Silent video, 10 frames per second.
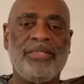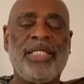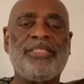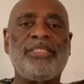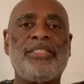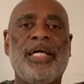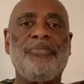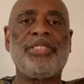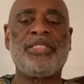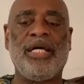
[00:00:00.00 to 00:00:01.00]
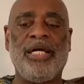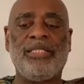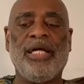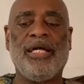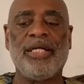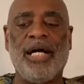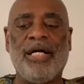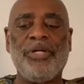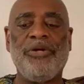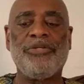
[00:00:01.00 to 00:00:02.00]
That's the same as saying,
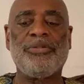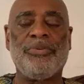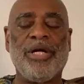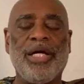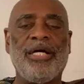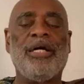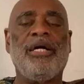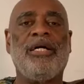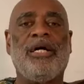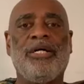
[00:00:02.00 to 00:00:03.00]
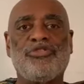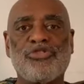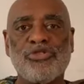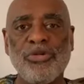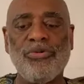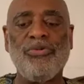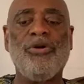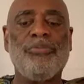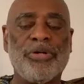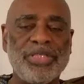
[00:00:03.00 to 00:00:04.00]
I'm here to bring true
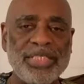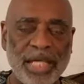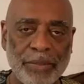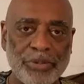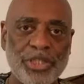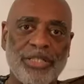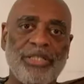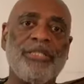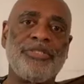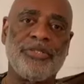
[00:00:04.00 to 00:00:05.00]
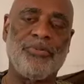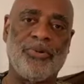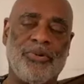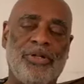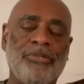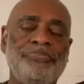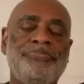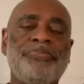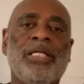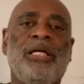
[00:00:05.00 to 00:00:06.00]
perception to the world.
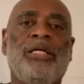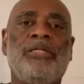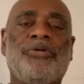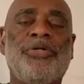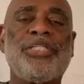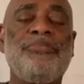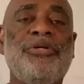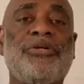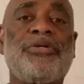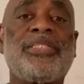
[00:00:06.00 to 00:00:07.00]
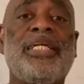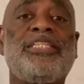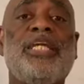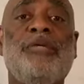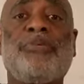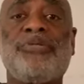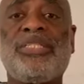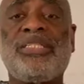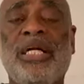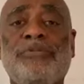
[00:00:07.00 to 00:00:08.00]
The Course in Miracles says
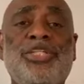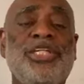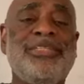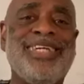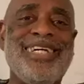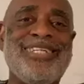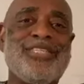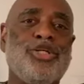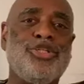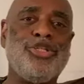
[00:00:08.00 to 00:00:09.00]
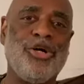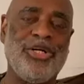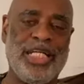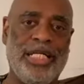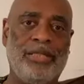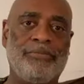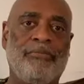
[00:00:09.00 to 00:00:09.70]
perception is learning.